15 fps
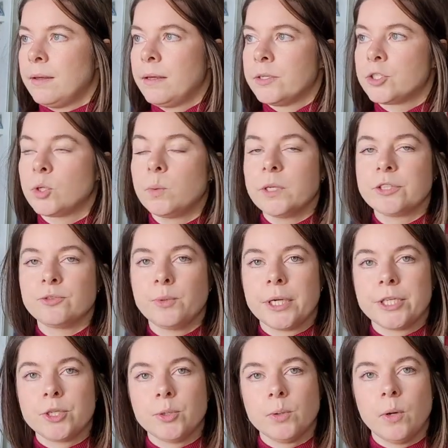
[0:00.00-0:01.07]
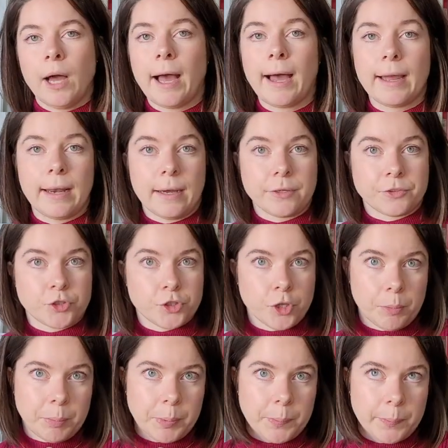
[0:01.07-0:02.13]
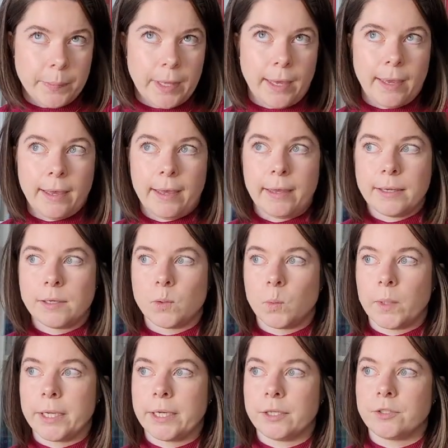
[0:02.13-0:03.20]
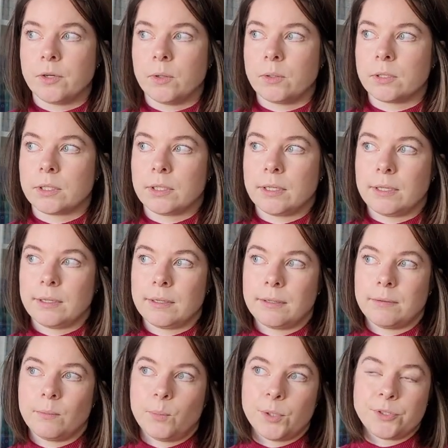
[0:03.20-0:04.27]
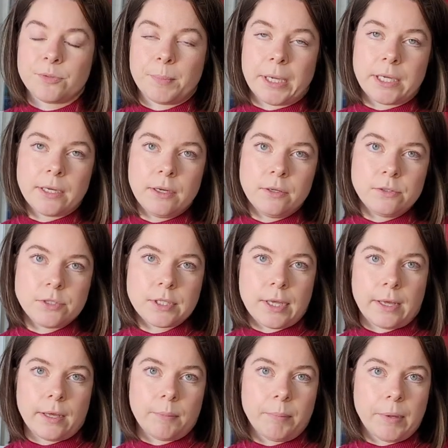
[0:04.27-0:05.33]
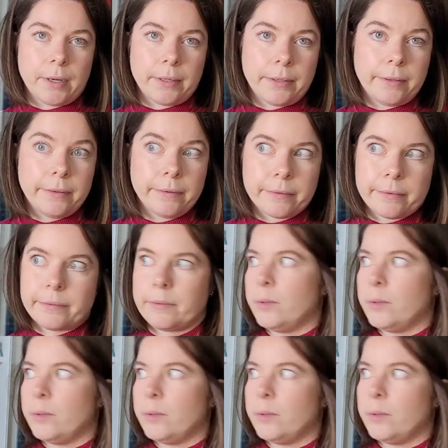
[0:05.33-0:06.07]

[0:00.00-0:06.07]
So what do? I like to shop. And when I don't want to buy clothes, I buy yarn,